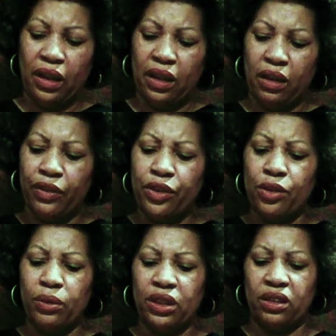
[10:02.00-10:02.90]
Eva
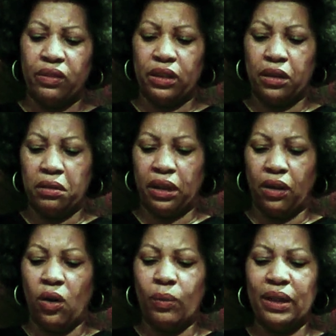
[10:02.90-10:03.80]
knew what she was doing,
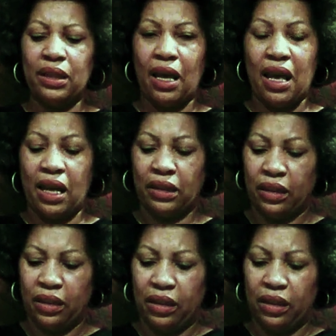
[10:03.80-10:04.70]
always had.
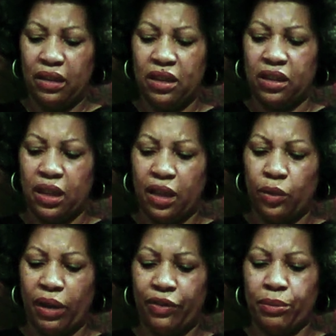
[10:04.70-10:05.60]
She'd stayed
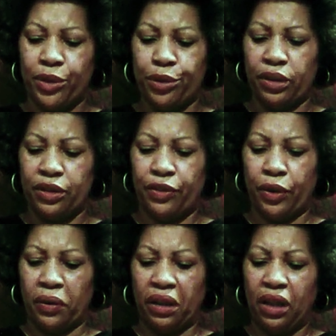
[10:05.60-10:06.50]
away from Sula's
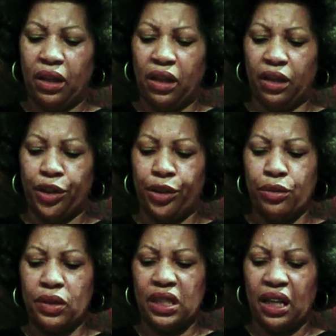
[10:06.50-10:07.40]
funeral and
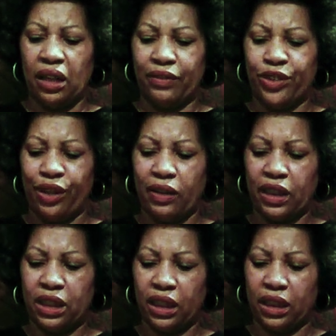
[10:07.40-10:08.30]
accused Nell of
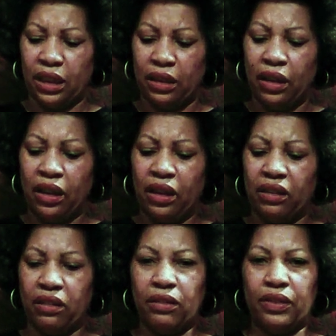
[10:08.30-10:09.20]
drowning Chicken Little
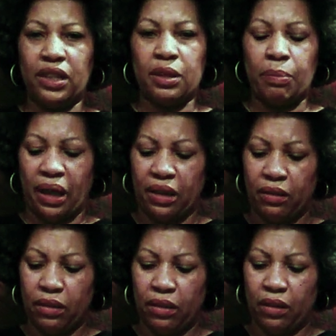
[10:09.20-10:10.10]
for spite,
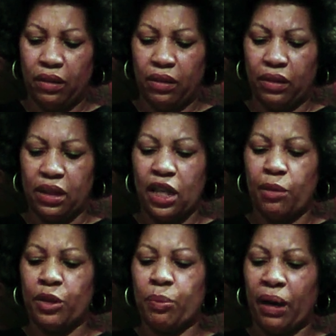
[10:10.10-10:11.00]
the
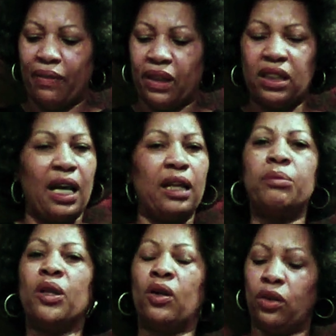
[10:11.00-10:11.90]
same spite that
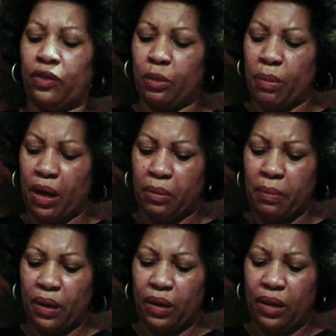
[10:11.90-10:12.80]
galloped all over the bottom,
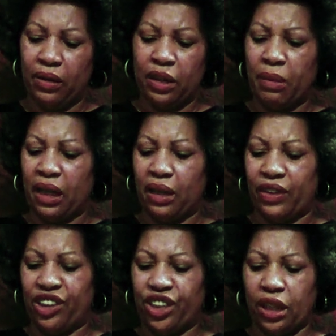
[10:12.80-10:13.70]
that made every
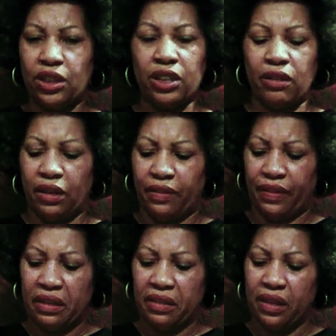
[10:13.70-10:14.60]
gesture an
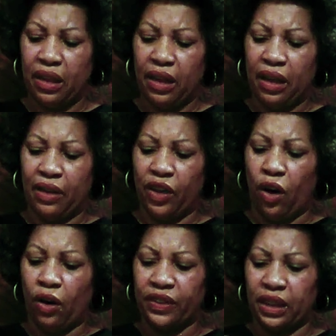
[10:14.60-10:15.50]
offense, every
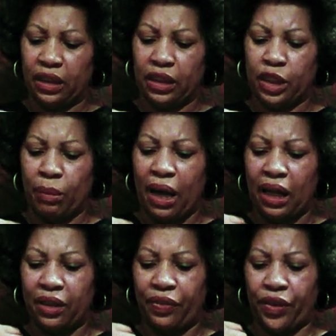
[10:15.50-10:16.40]
off-center
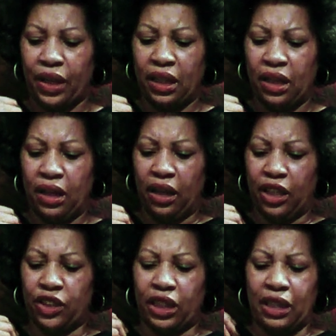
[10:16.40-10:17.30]
smile a threat,
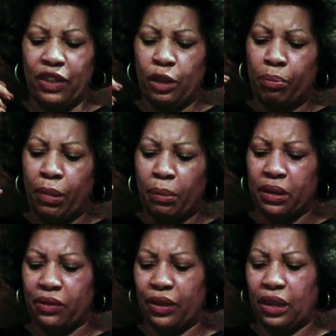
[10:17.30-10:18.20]
so that even the
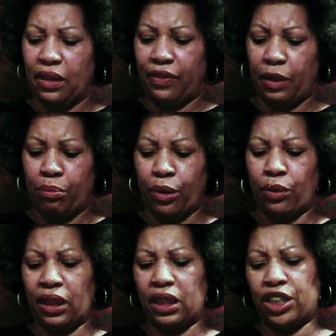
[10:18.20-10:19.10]
bubbles of relief that
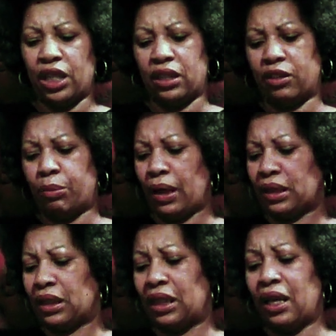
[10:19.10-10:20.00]
broke in the chest of
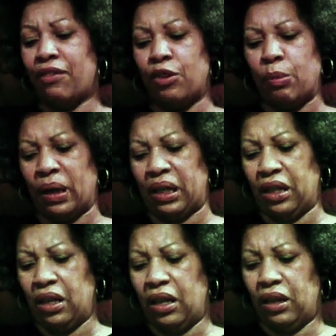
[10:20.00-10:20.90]
practically everybody
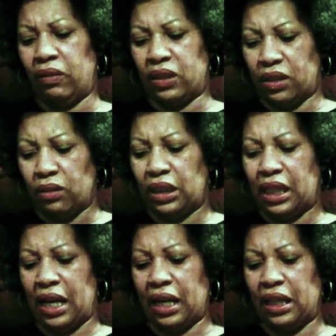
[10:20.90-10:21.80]
when Sula
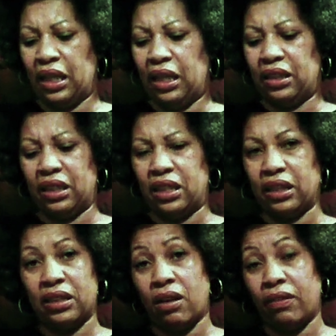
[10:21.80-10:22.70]
died did
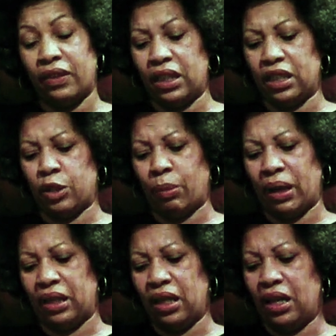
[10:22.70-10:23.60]
not soften their
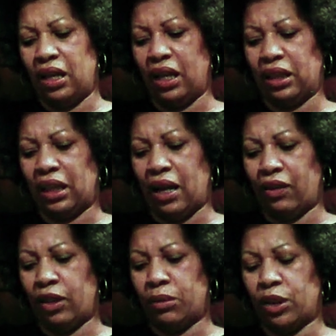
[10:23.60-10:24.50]
spite and allow
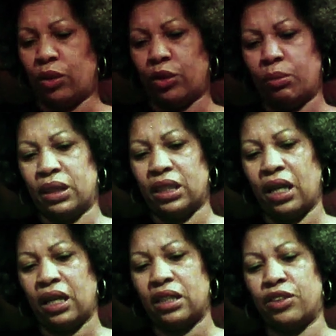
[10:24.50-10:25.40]
them to go to Mister
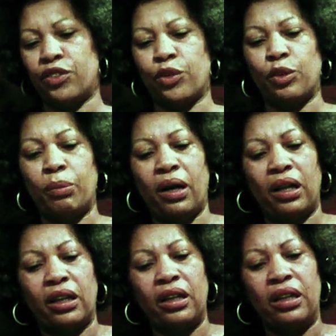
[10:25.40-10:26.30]
Hodges' funeral
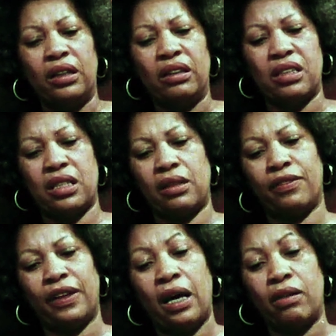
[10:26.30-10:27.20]
parlor or send
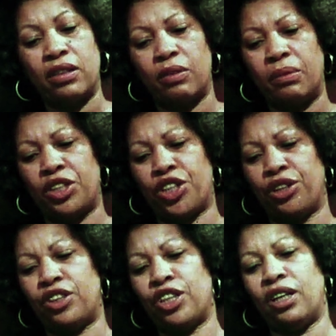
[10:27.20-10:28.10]
flowers from the
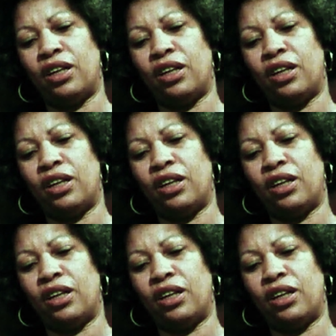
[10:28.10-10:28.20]
church